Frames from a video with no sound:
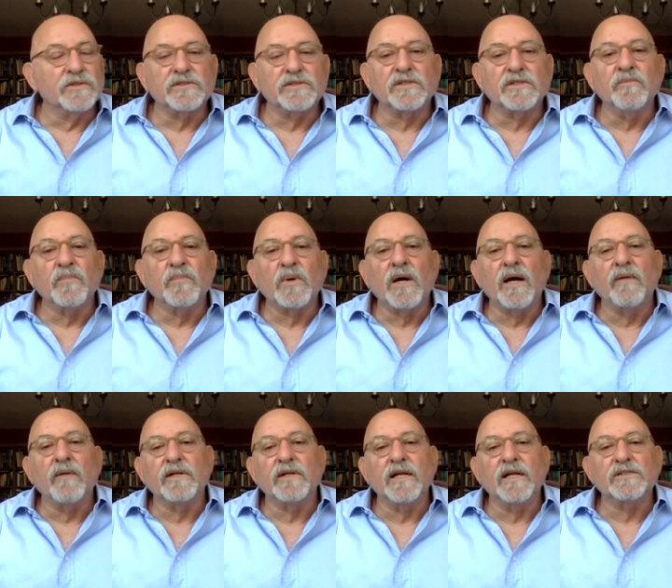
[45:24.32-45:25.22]
comply
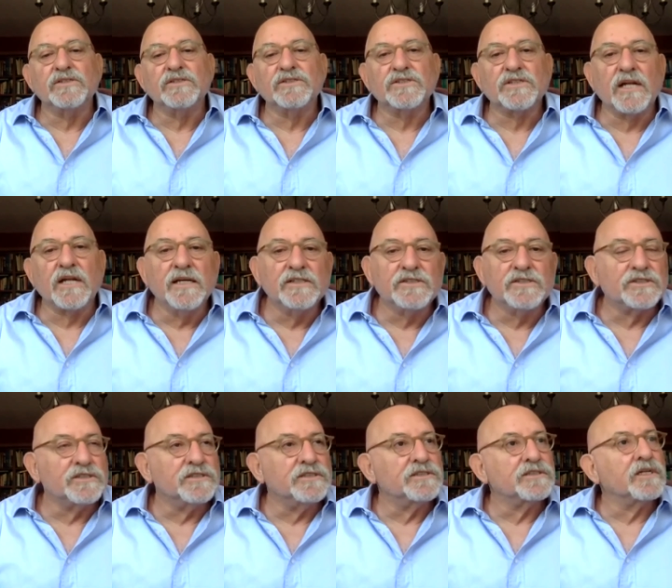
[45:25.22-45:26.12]
with
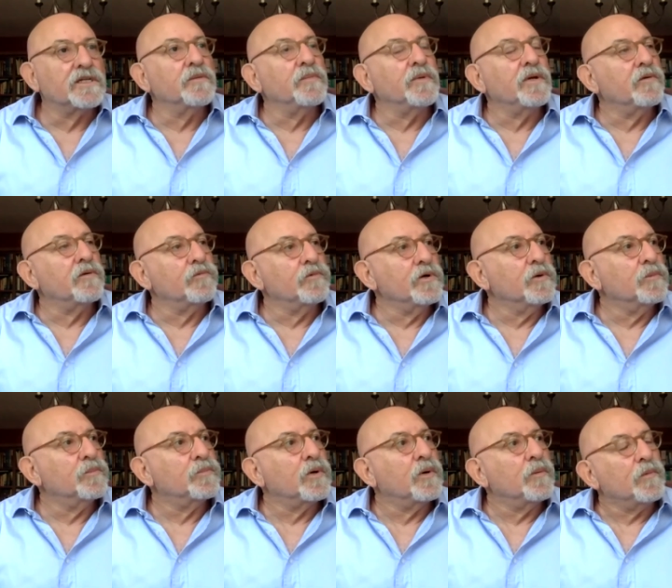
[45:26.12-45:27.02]
legislation, is going to be a real
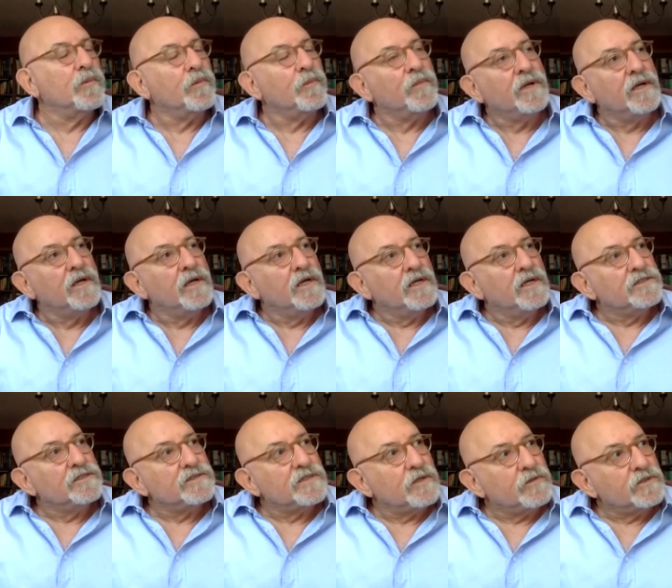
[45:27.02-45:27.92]
problem.
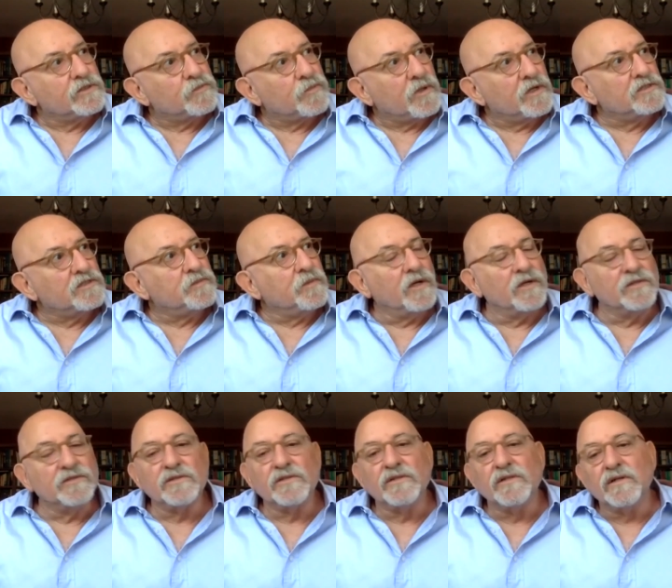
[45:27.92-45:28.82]
So, which brings me
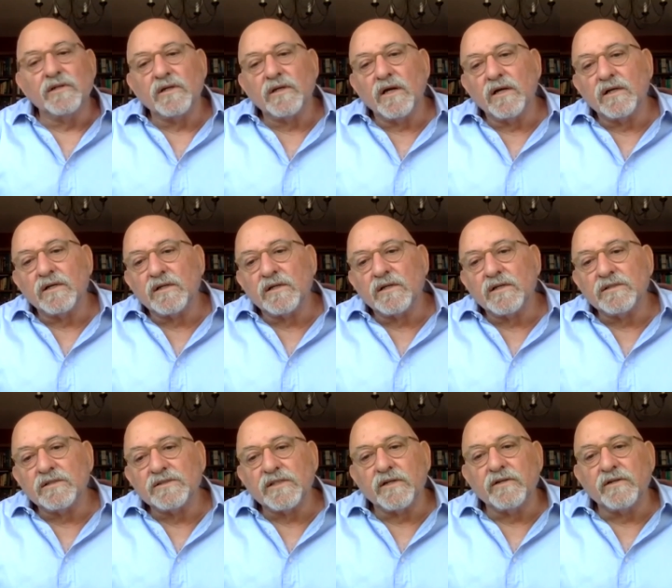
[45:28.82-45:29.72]
on to a
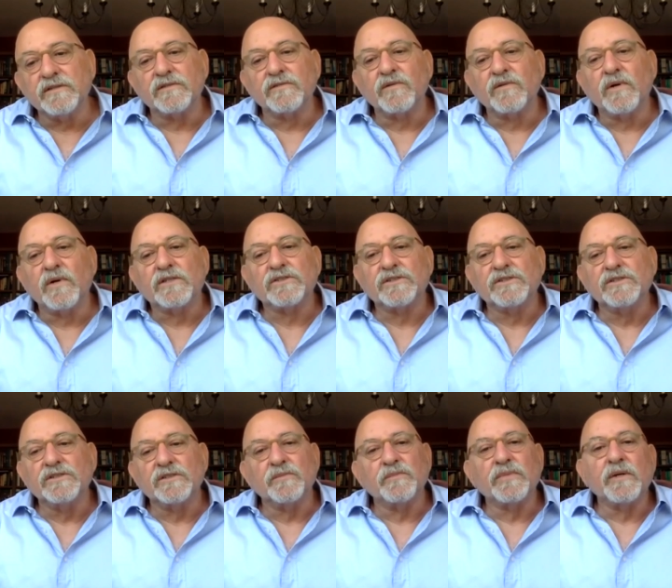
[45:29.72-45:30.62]
series of
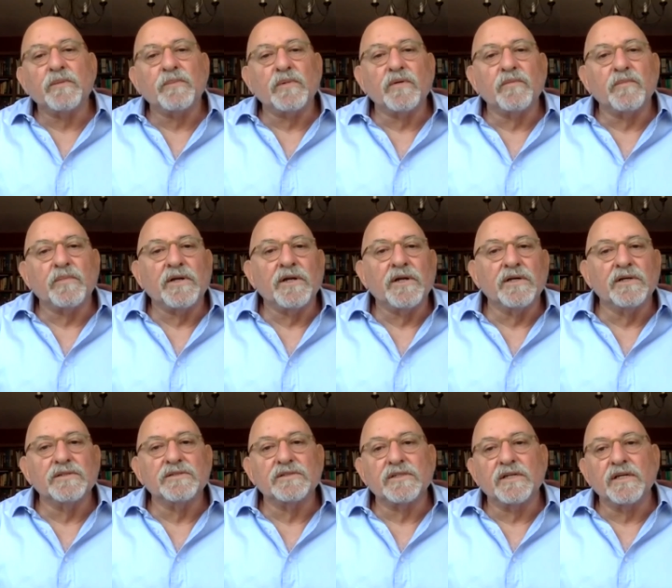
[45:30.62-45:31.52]
questions that people have been
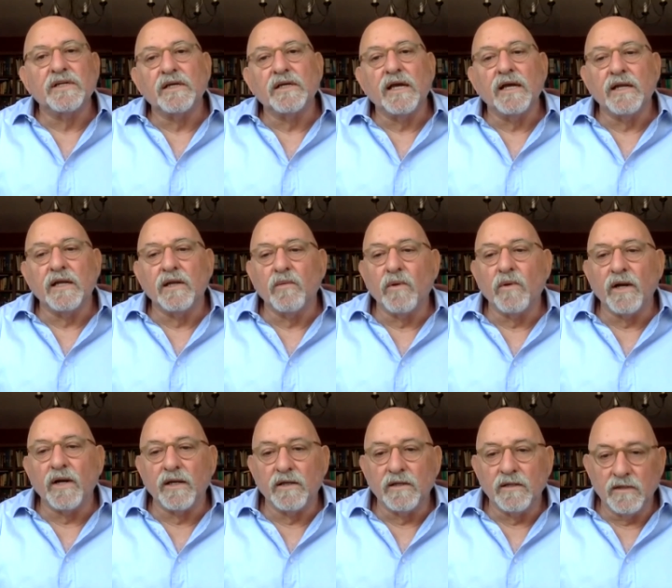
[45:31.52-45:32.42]
asking
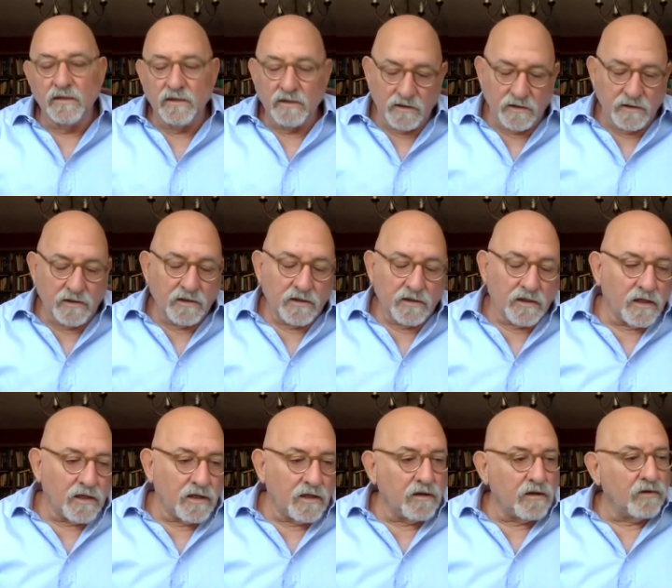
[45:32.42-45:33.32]
anyway
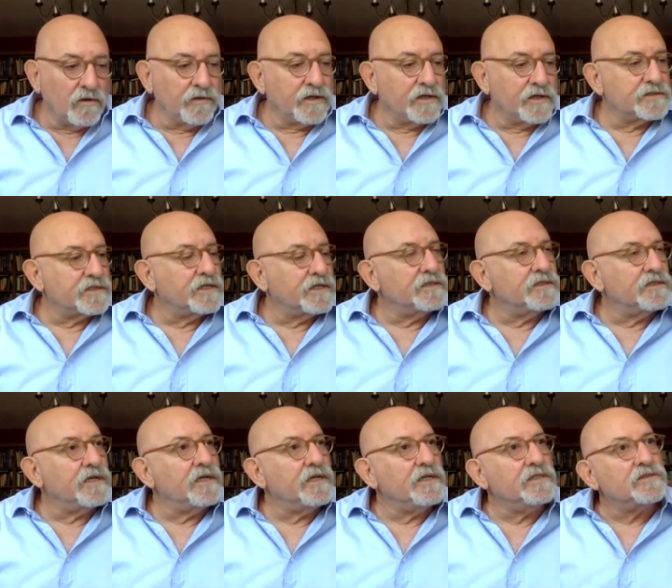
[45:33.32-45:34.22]
on the
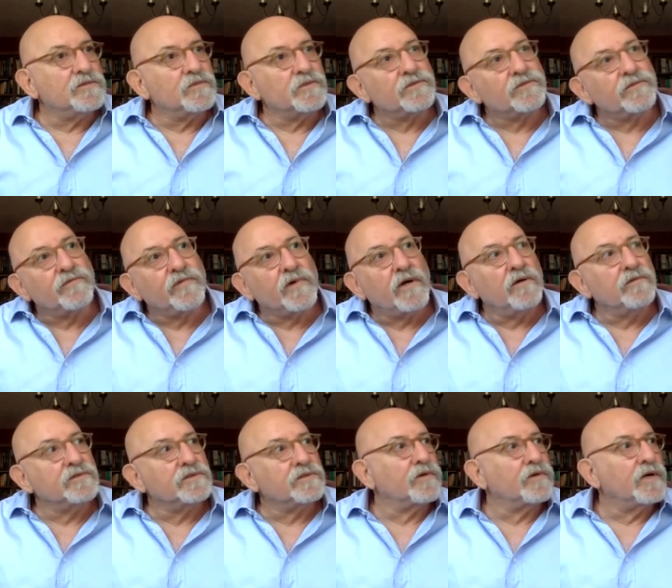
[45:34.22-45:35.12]
attendees, which
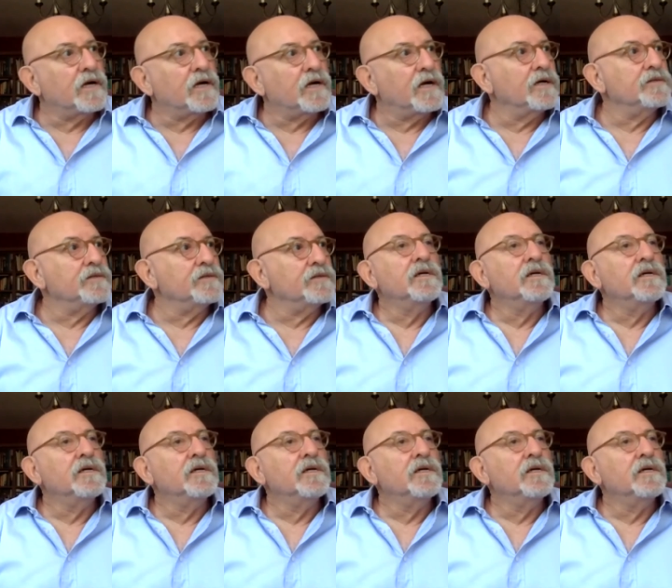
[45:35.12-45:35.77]
revolves around